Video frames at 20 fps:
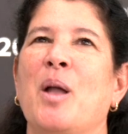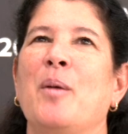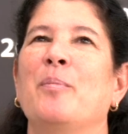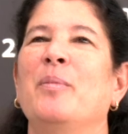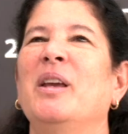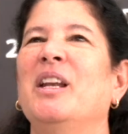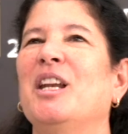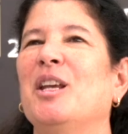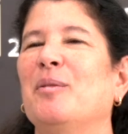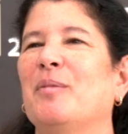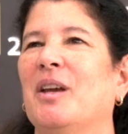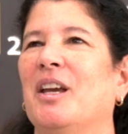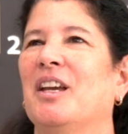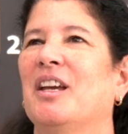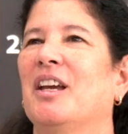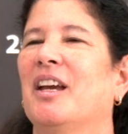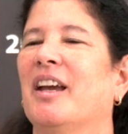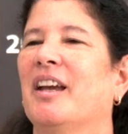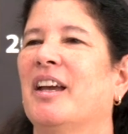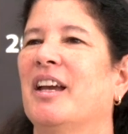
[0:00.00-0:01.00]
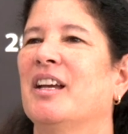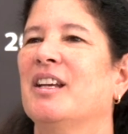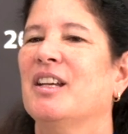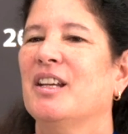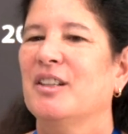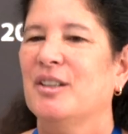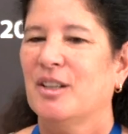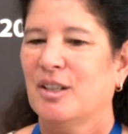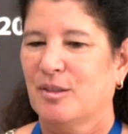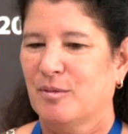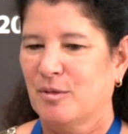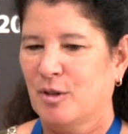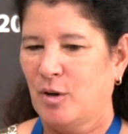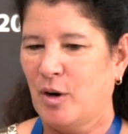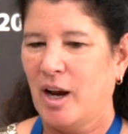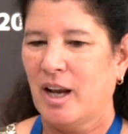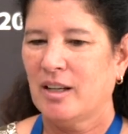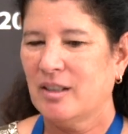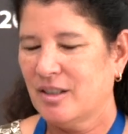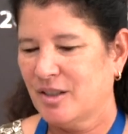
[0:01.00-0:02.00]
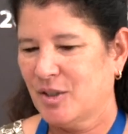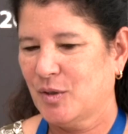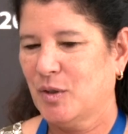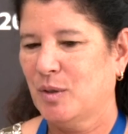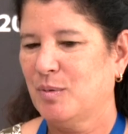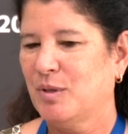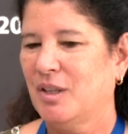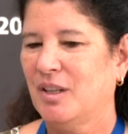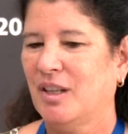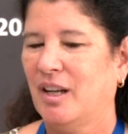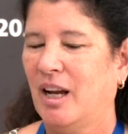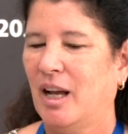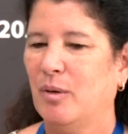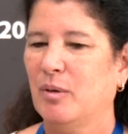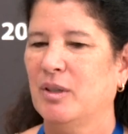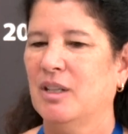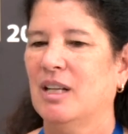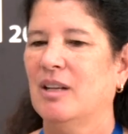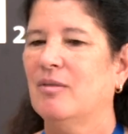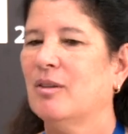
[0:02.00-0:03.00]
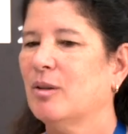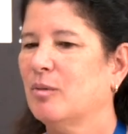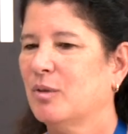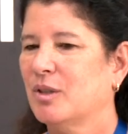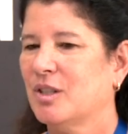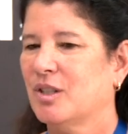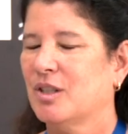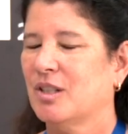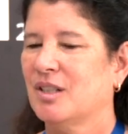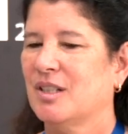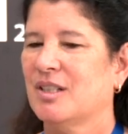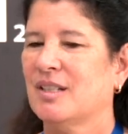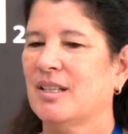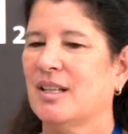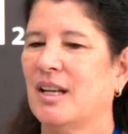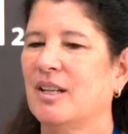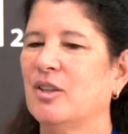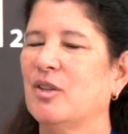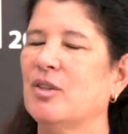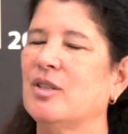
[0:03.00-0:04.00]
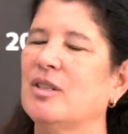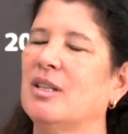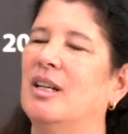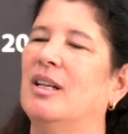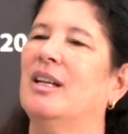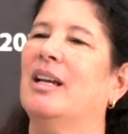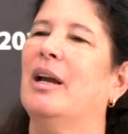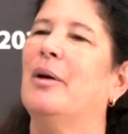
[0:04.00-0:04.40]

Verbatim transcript: meaning making in the grand description that I would give it, which is understanding